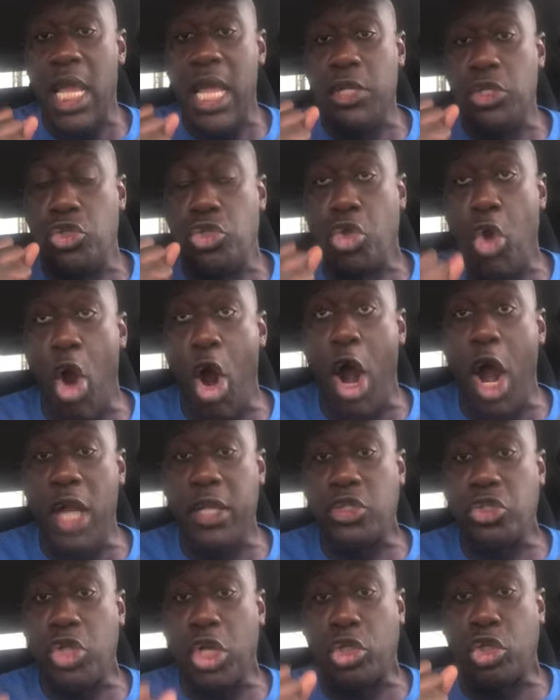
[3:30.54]

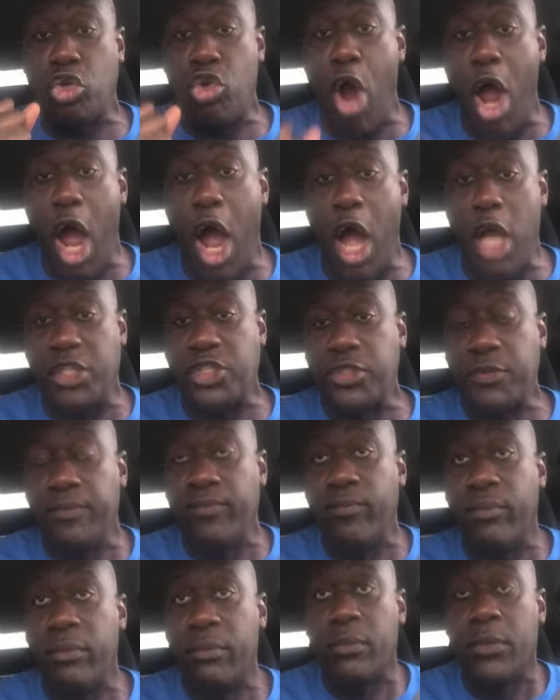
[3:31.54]
endured the cross.
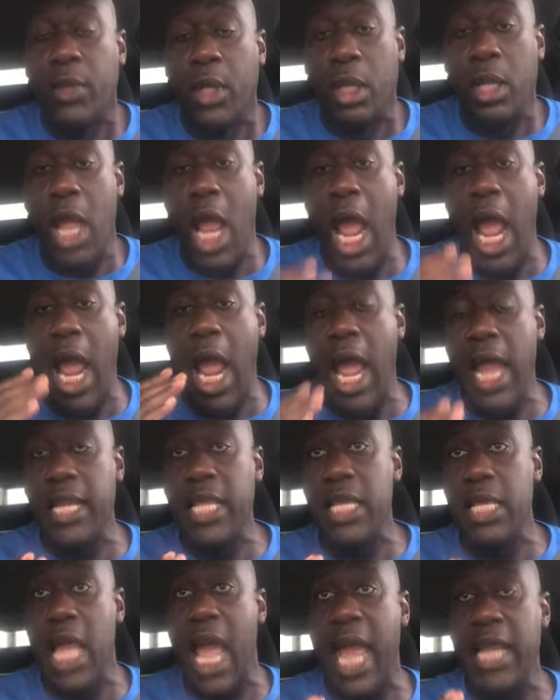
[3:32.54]
And
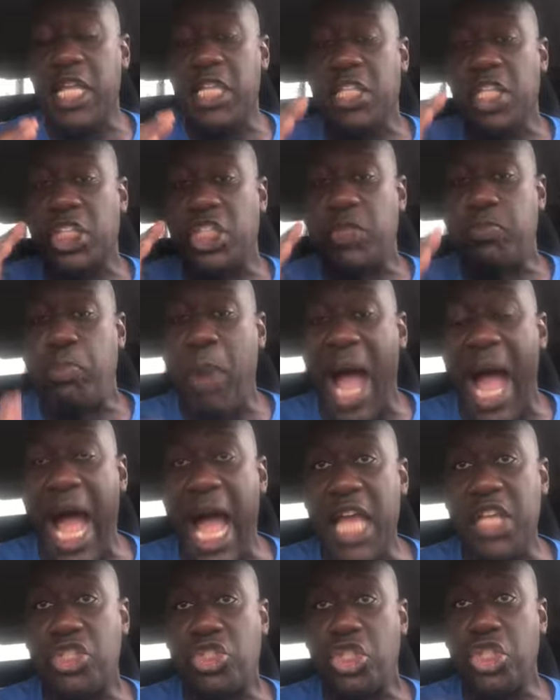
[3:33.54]
he
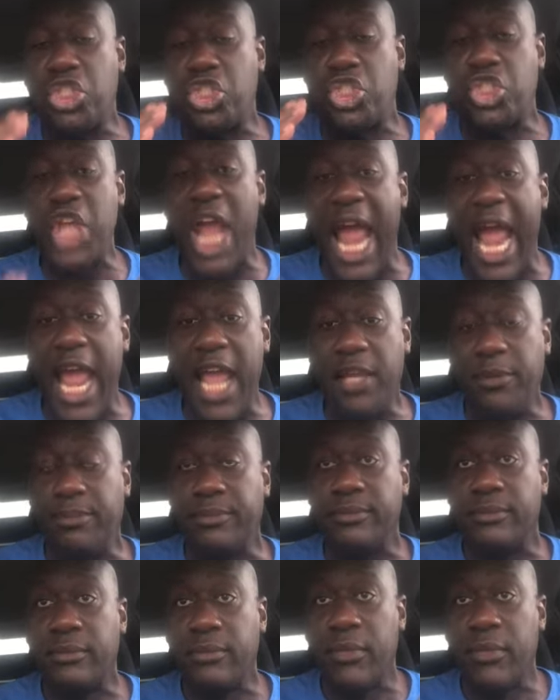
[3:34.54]
despised the shame.